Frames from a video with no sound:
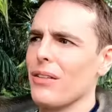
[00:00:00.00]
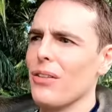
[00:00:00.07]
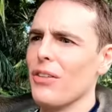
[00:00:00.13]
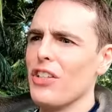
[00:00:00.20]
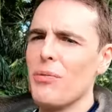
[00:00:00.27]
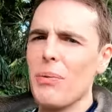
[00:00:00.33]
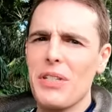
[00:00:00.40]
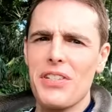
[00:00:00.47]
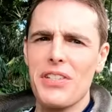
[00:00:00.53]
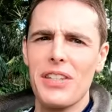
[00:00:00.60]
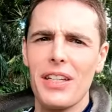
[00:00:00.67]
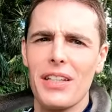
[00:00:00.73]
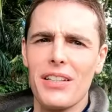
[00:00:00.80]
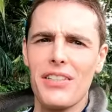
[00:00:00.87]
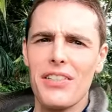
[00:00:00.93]
Oh, this one
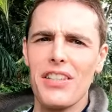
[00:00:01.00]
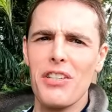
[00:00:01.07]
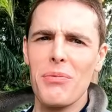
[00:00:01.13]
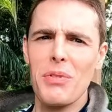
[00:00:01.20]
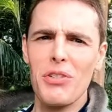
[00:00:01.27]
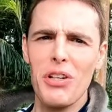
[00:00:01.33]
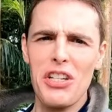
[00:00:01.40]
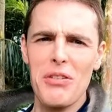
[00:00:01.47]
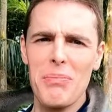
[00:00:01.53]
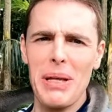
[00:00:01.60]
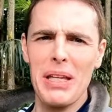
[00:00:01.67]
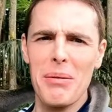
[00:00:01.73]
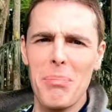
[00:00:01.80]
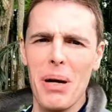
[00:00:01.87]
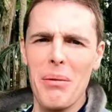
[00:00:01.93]
stinks. This one's got a
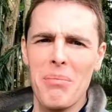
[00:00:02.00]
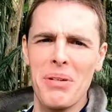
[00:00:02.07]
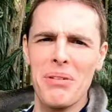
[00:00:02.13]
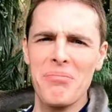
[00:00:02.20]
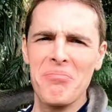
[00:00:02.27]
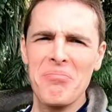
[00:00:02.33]
smelly bum.